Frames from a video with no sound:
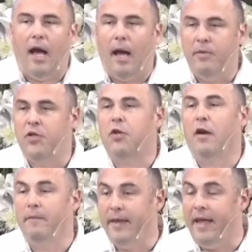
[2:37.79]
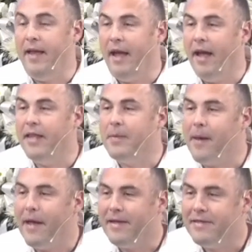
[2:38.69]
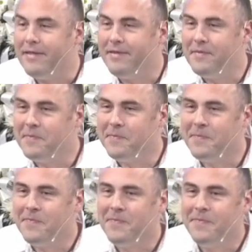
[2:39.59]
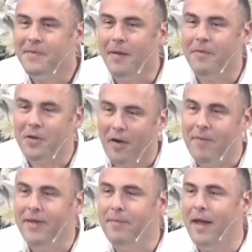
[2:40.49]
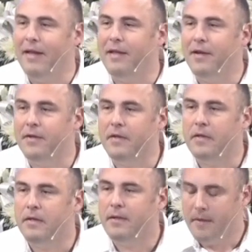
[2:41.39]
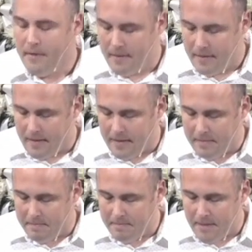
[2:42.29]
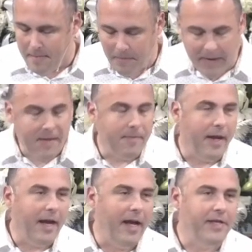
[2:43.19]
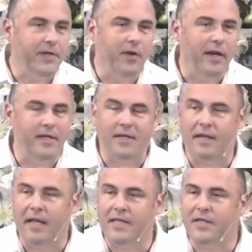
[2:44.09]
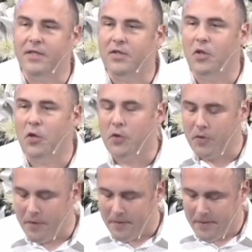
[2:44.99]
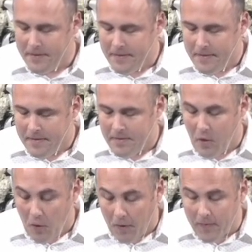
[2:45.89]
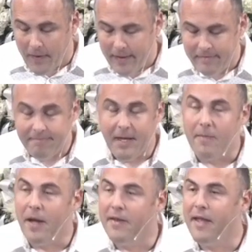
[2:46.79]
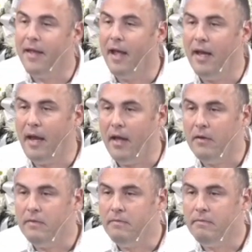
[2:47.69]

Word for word: I'm sure I've been that guy in the past. I'm sure I've been the bad leader. Um, I pray that by God's grace and lessons learned, the hard way. I'm not that guy now.